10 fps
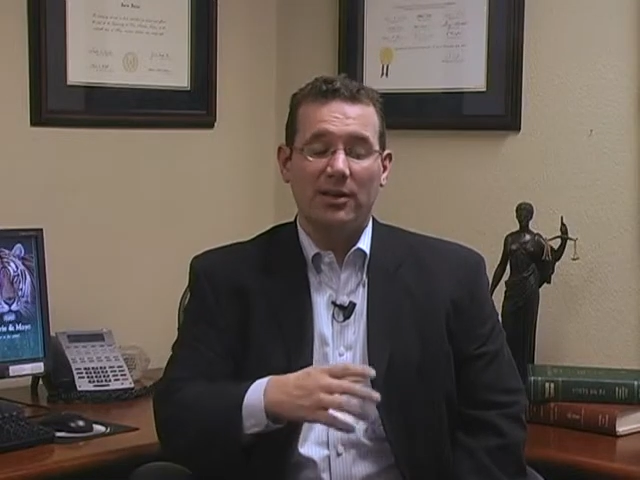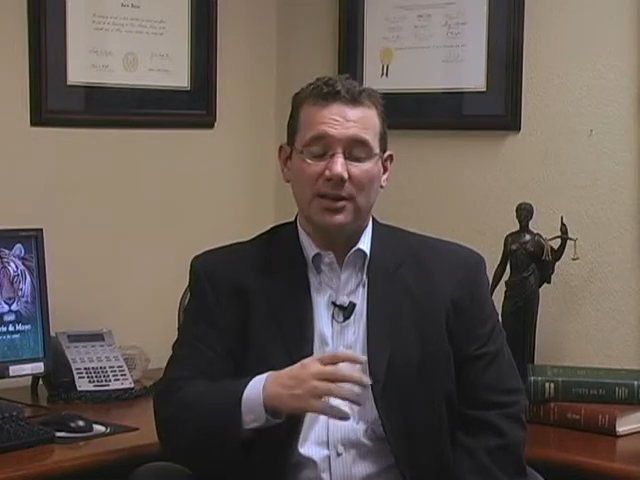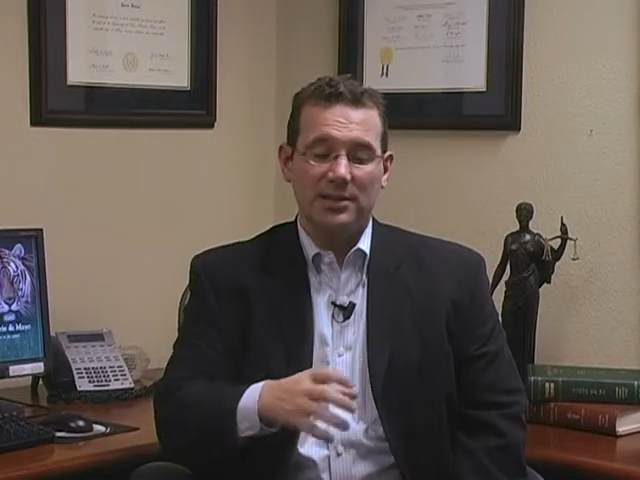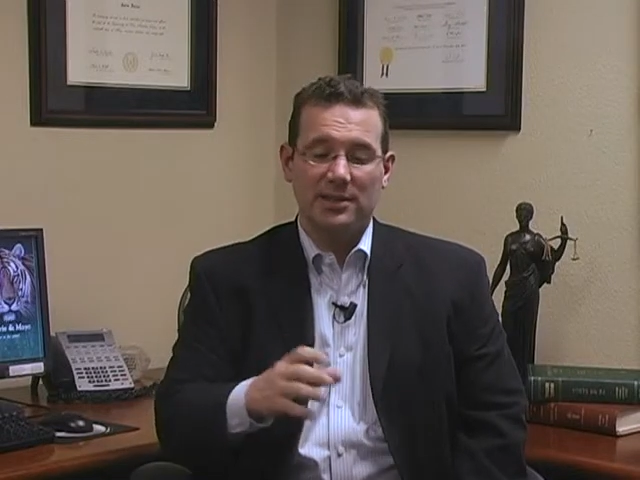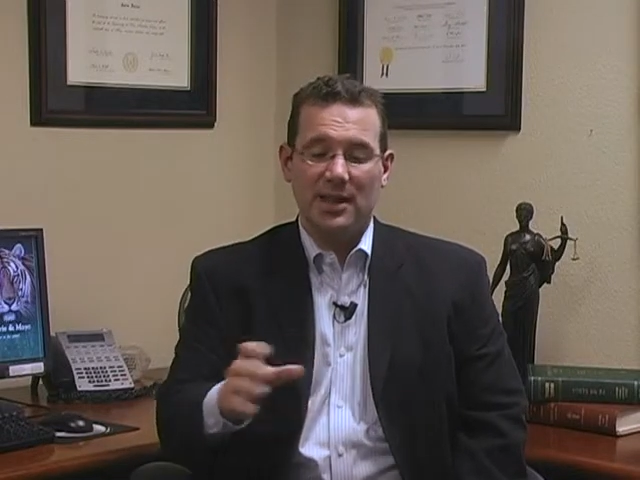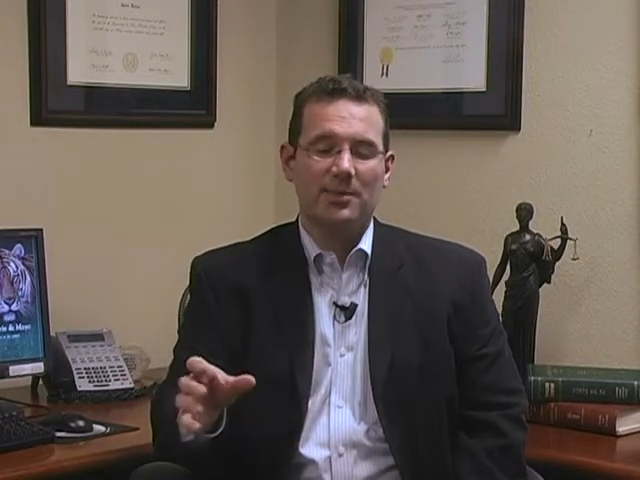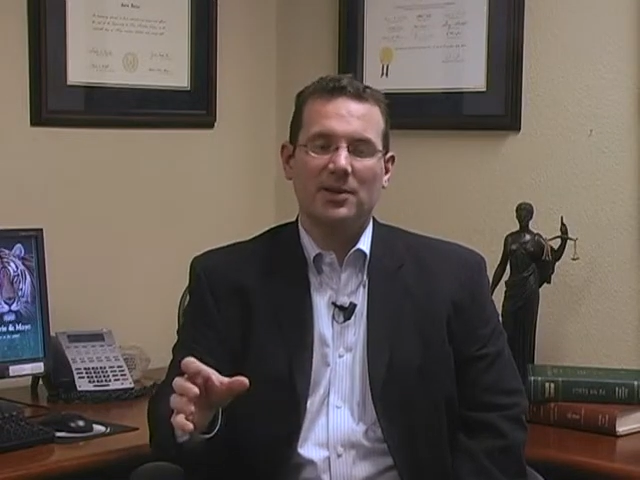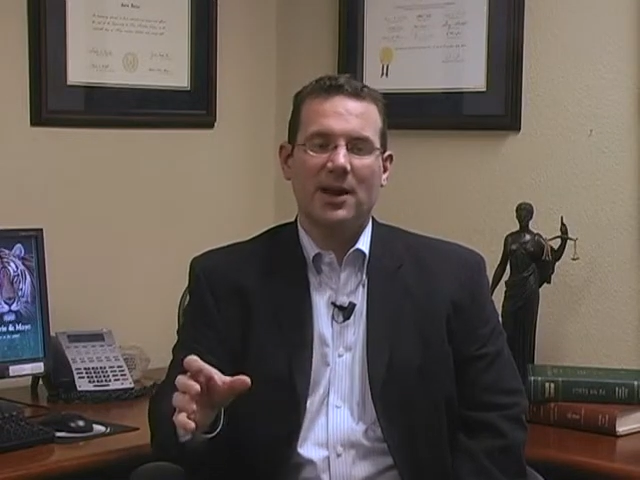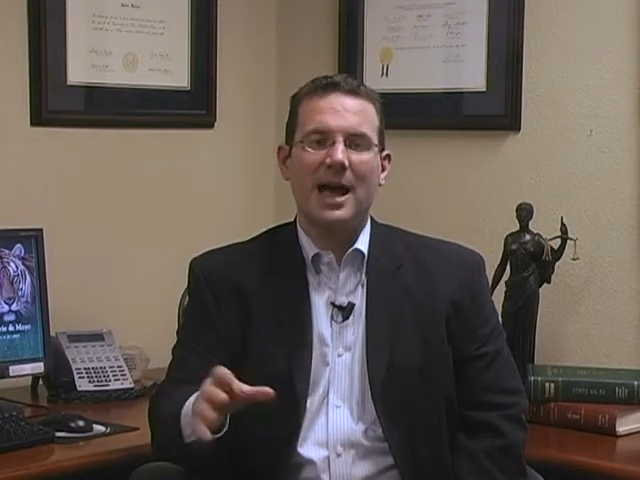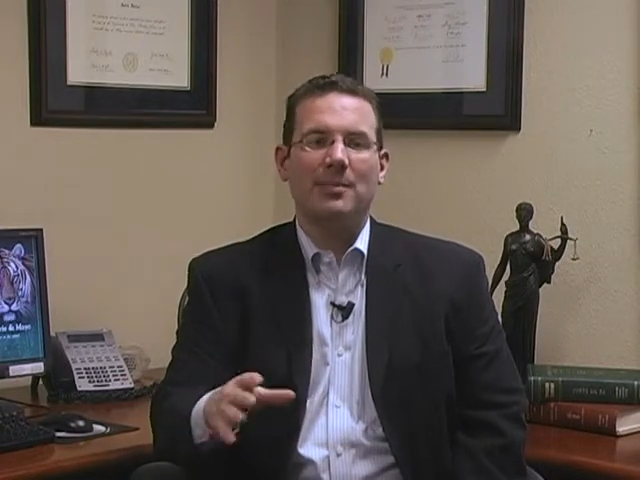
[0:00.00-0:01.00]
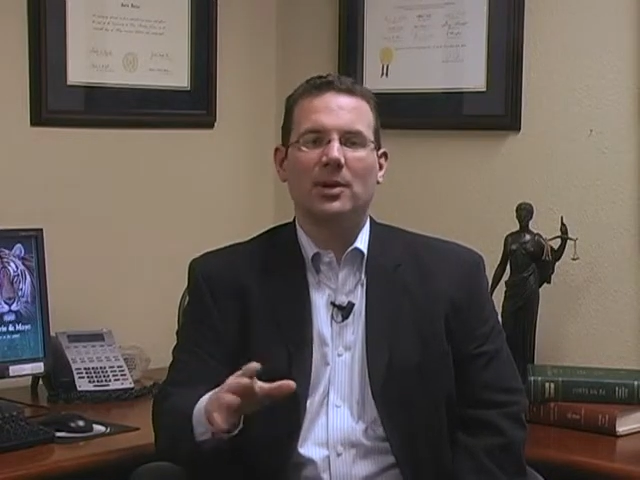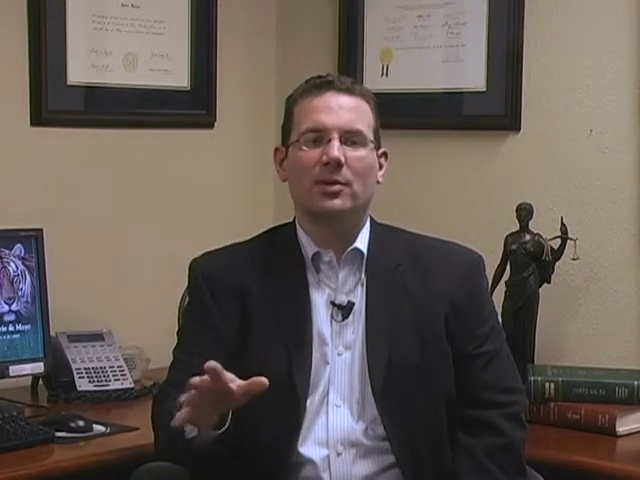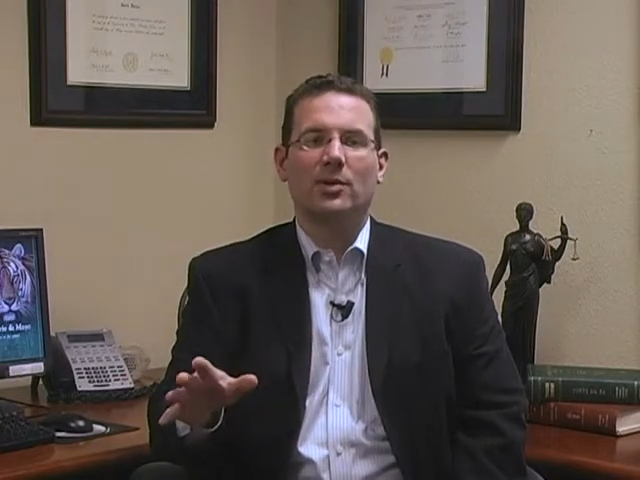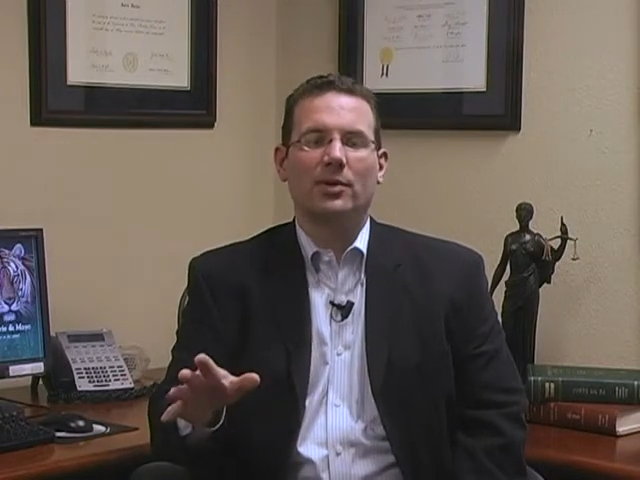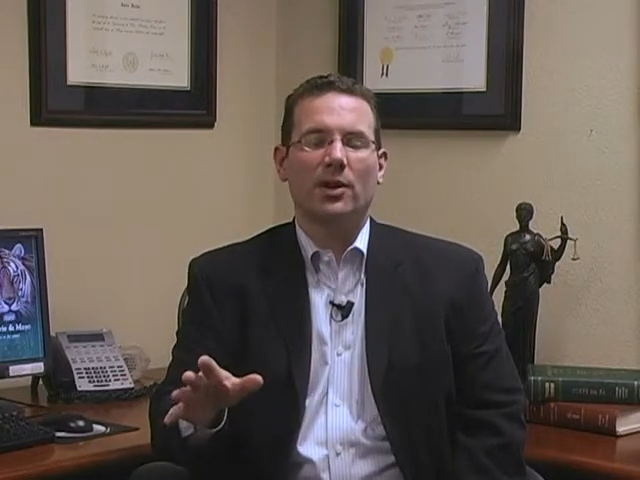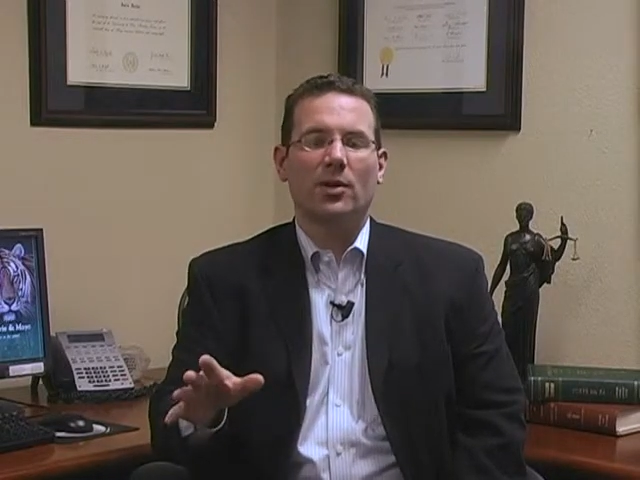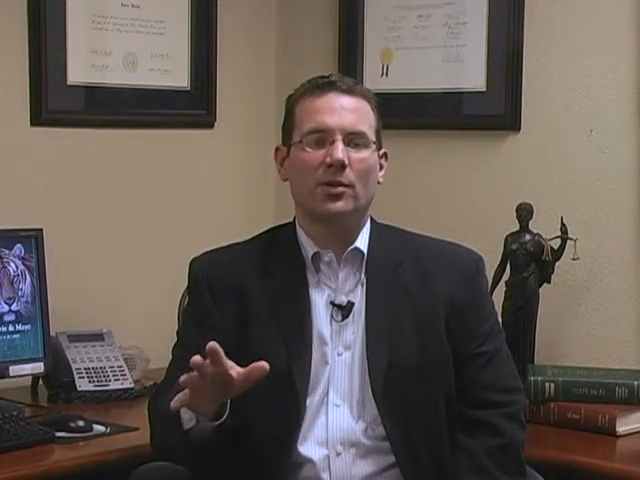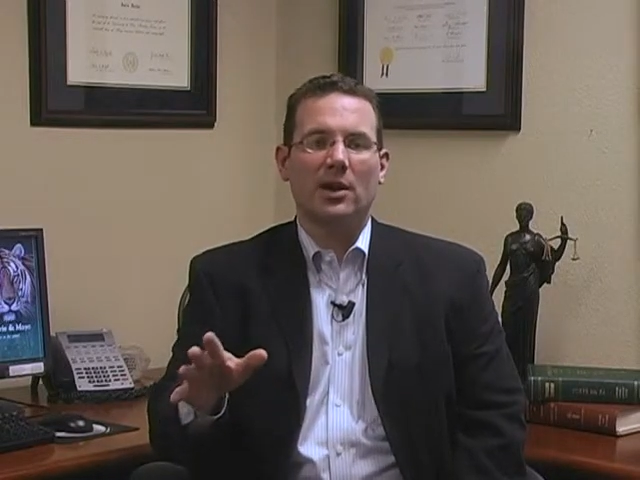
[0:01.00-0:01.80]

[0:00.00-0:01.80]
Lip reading: These steps are applicable, though,